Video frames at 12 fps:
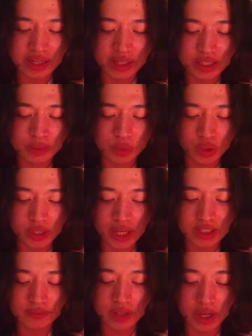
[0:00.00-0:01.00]
It's more a
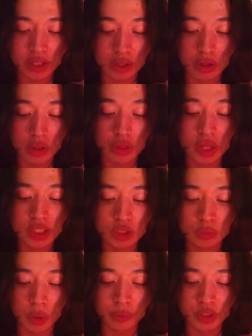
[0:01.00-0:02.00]
case of like, this is
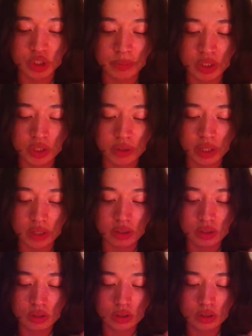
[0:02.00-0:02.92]
what we should be doing.